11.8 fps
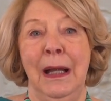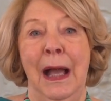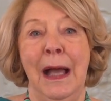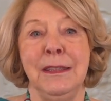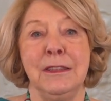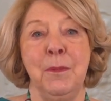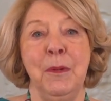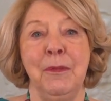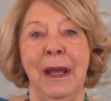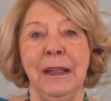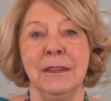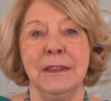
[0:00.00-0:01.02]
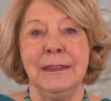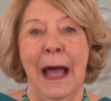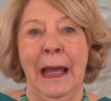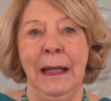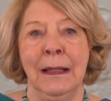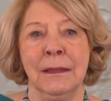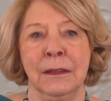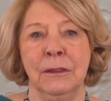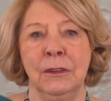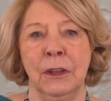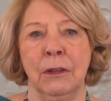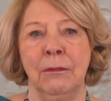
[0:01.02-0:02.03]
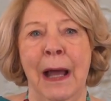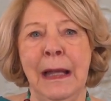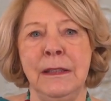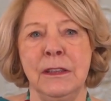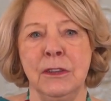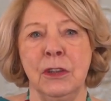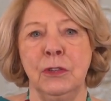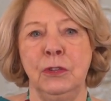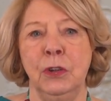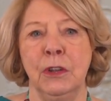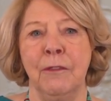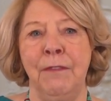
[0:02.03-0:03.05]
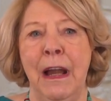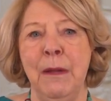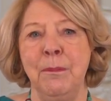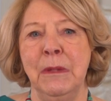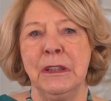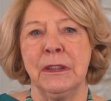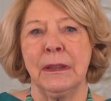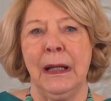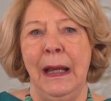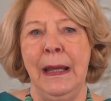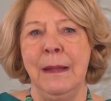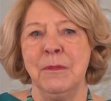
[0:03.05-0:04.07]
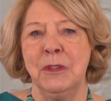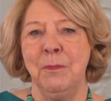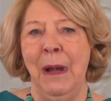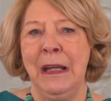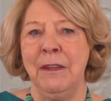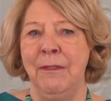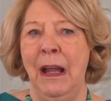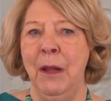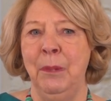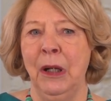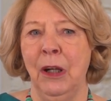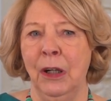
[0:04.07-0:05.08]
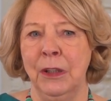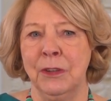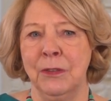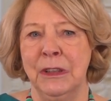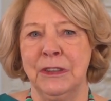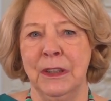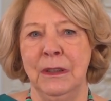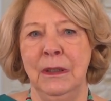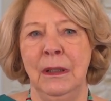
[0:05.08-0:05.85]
has to be reconciled to the right to development claimed by developing countries.